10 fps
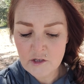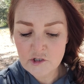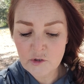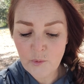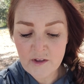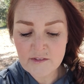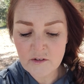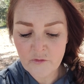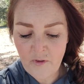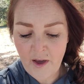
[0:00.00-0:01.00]
She was,
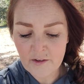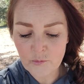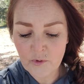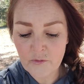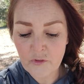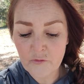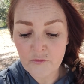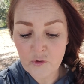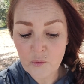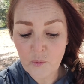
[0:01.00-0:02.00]
in fact, one of the
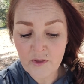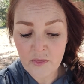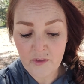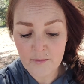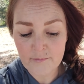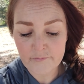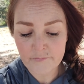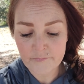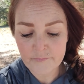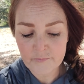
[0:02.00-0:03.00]
few with him
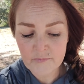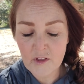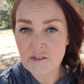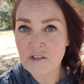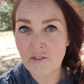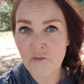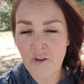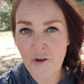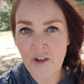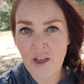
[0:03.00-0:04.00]
until the
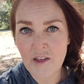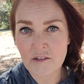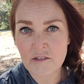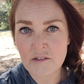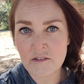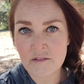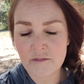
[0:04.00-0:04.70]
very end.